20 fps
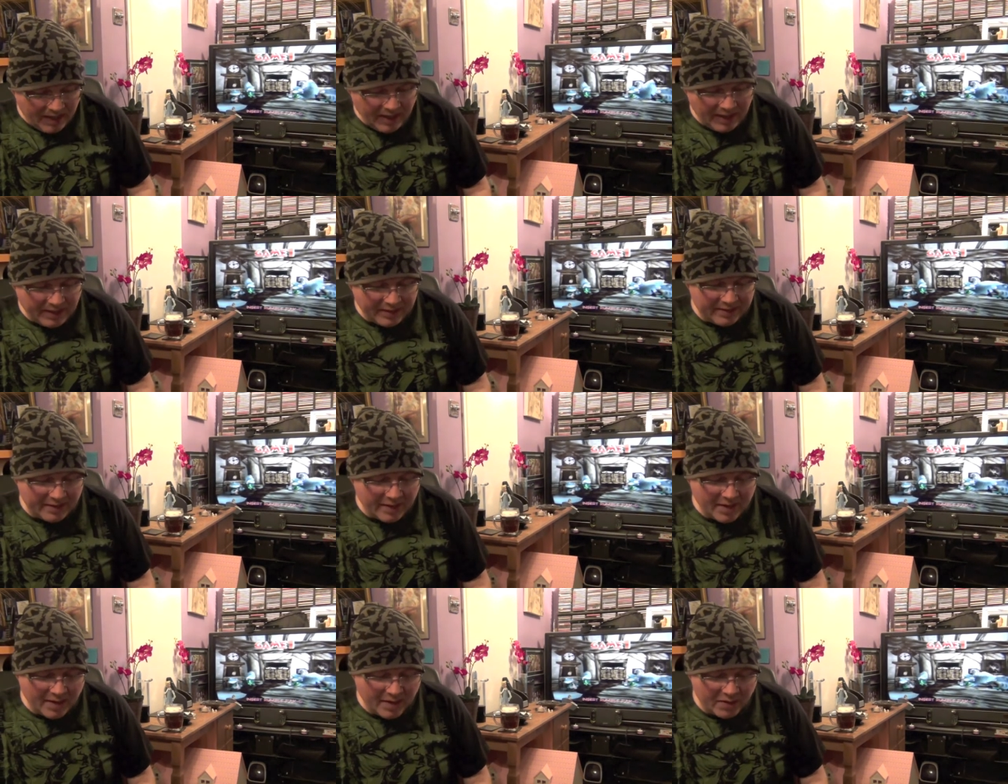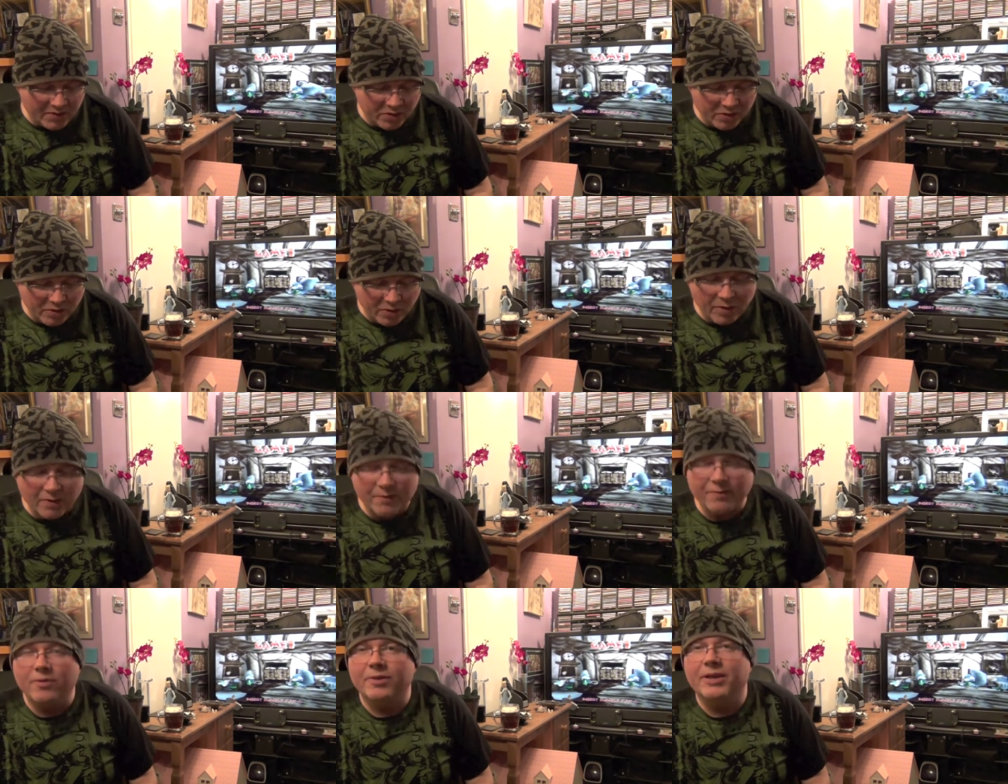It's a
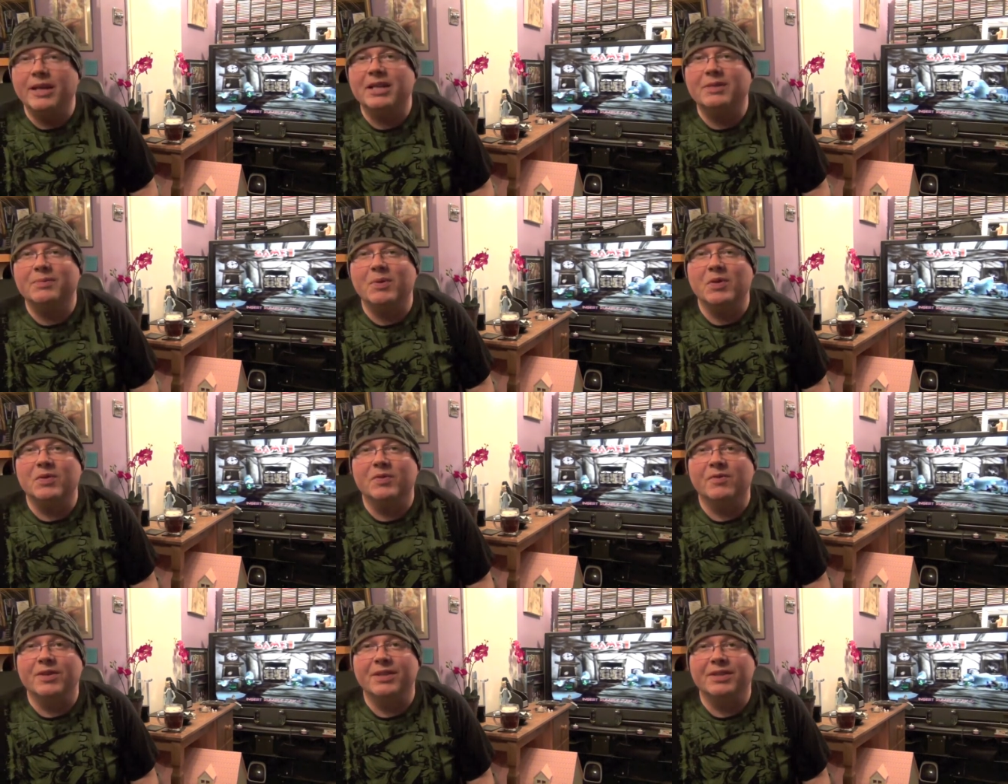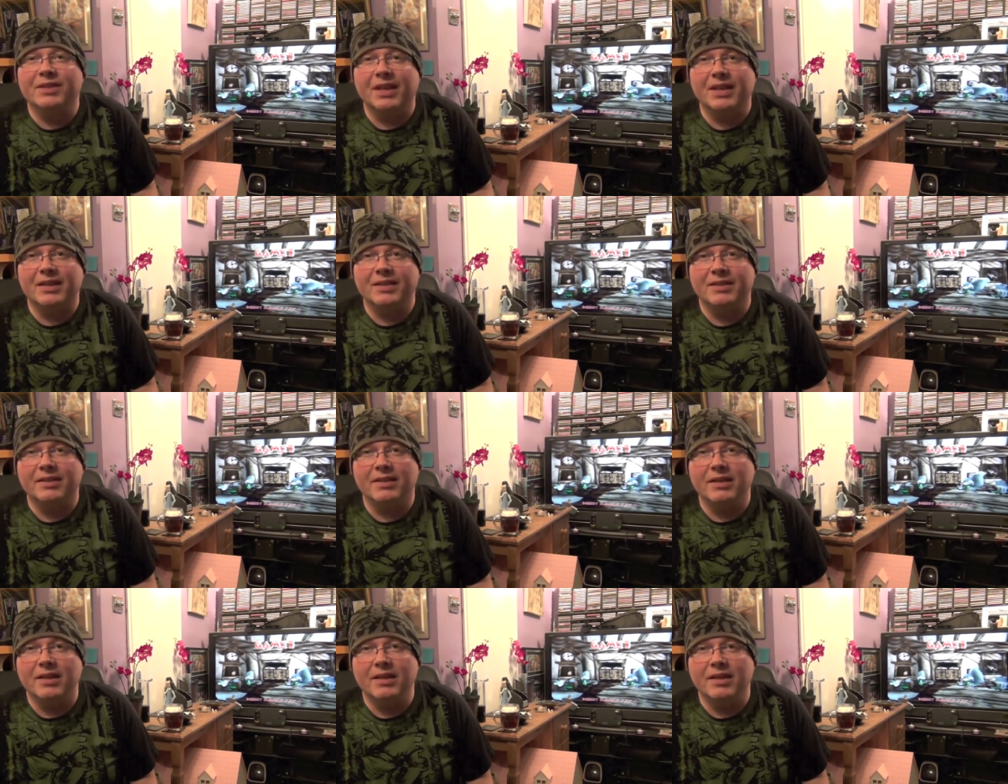controller for the Xbox
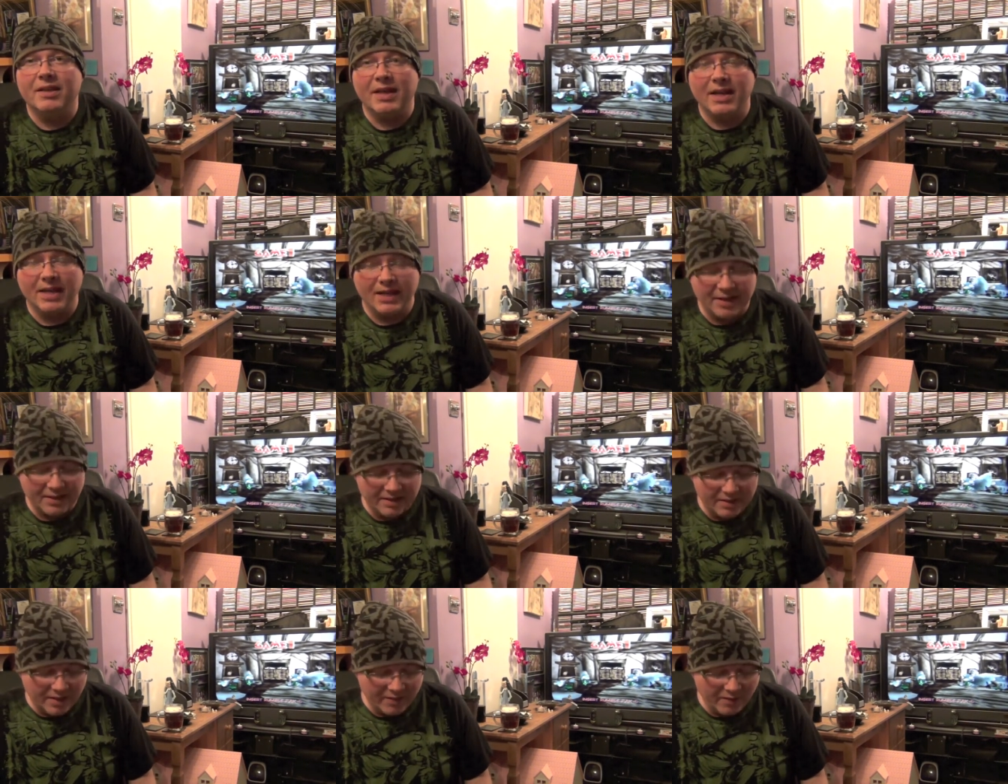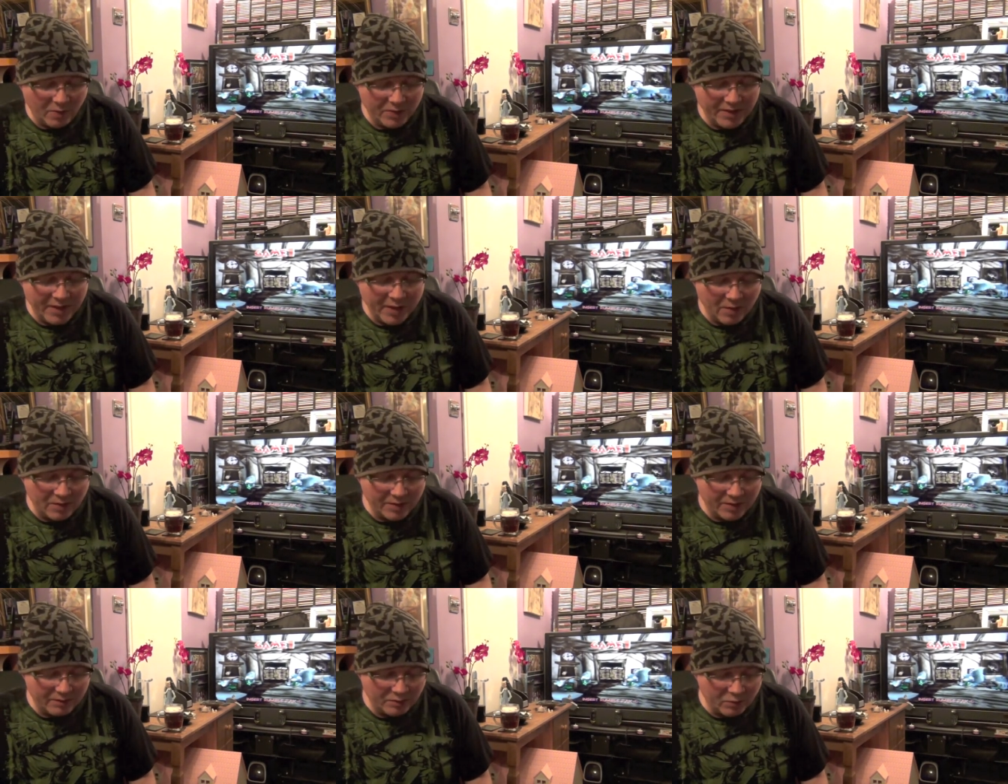360, and I've already
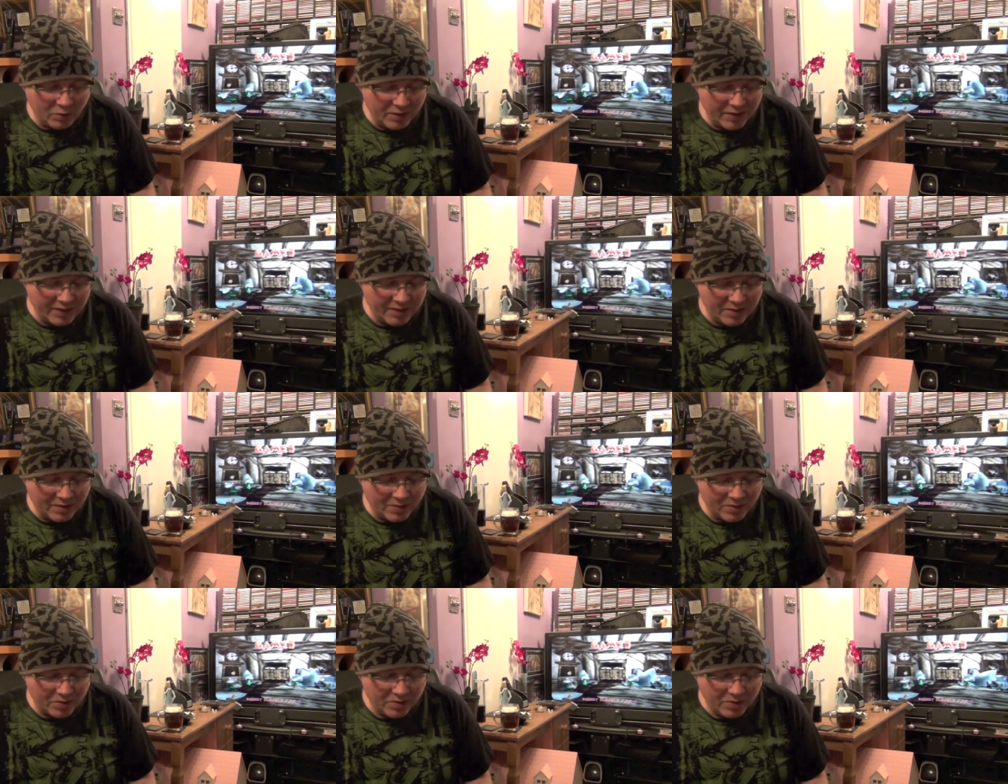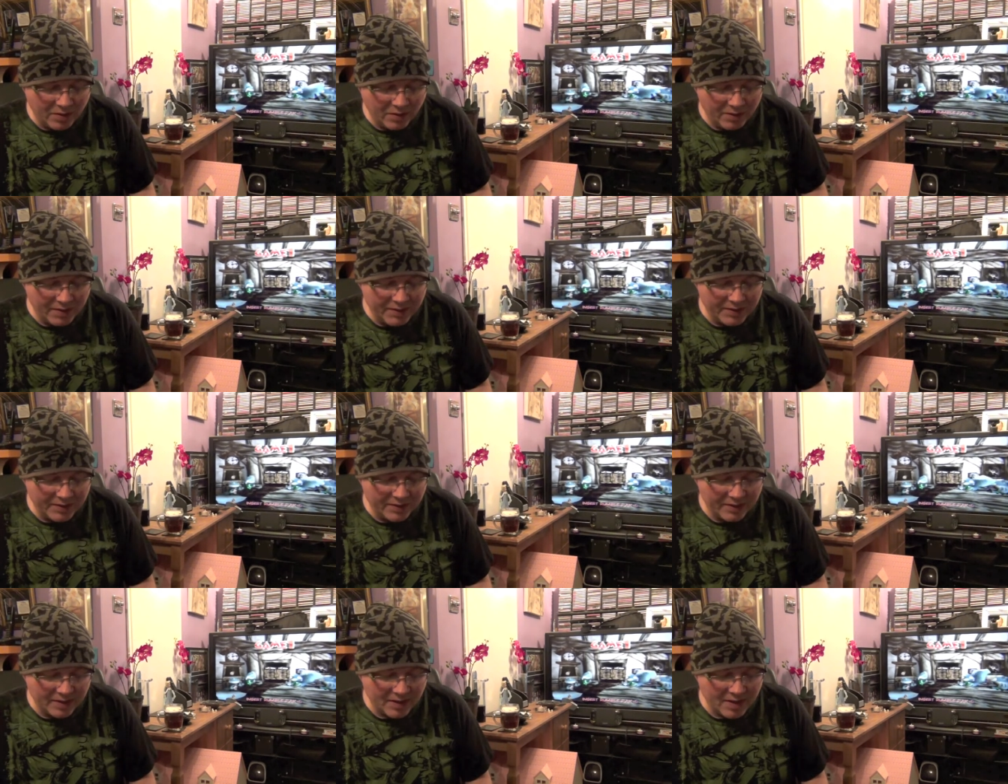got one of these
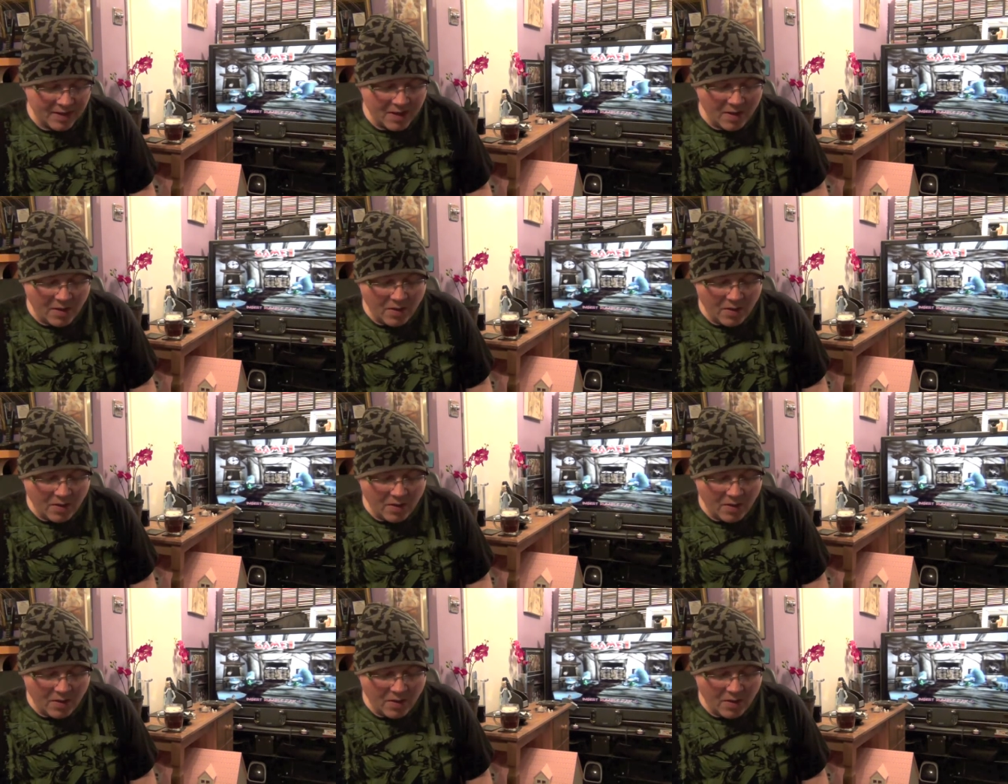controllers